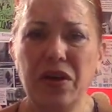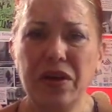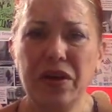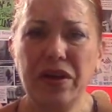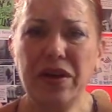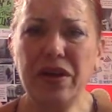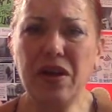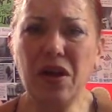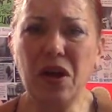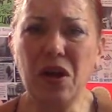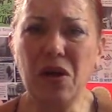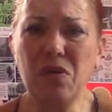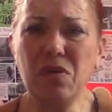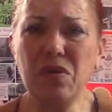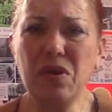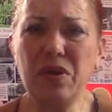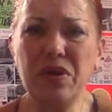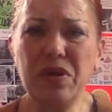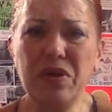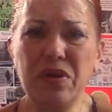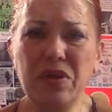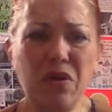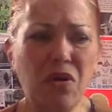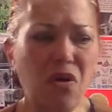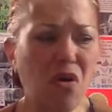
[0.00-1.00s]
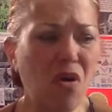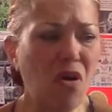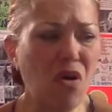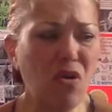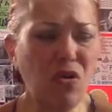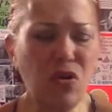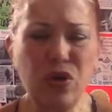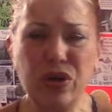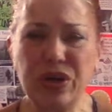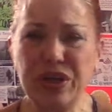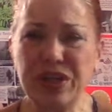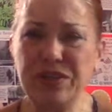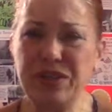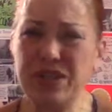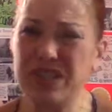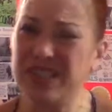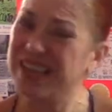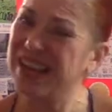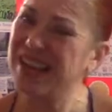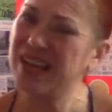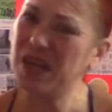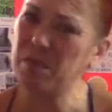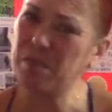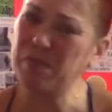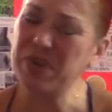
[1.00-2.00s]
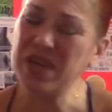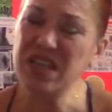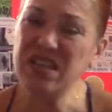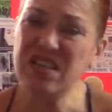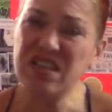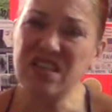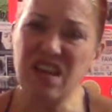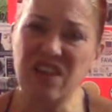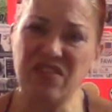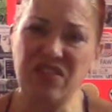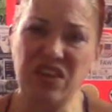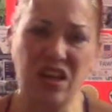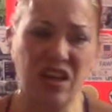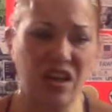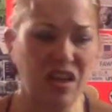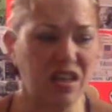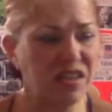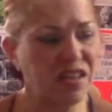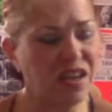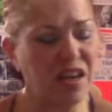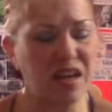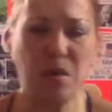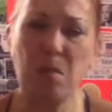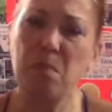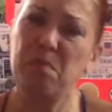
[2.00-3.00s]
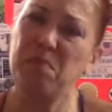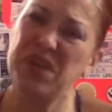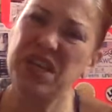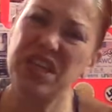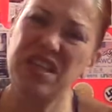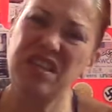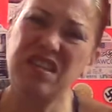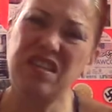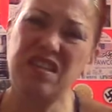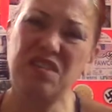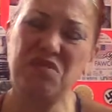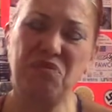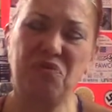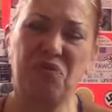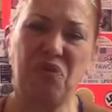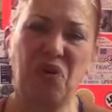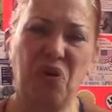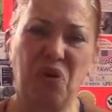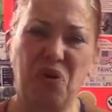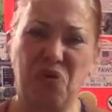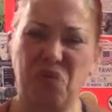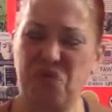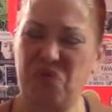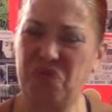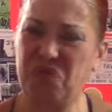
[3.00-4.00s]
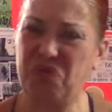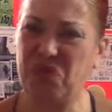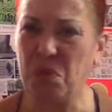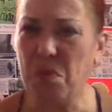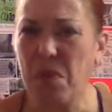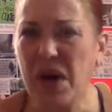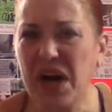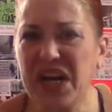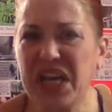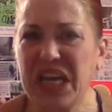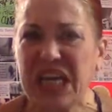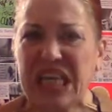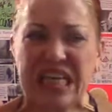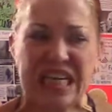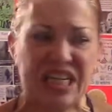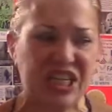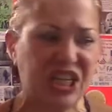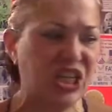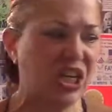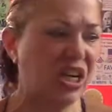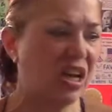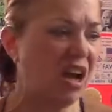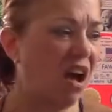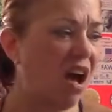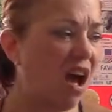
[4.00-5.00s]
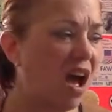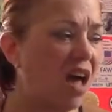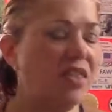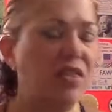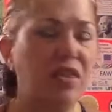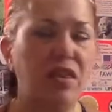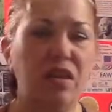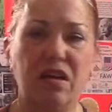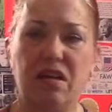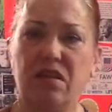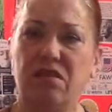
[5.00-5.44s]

They're all looking to take a piece of you and take a piece of the money that you got and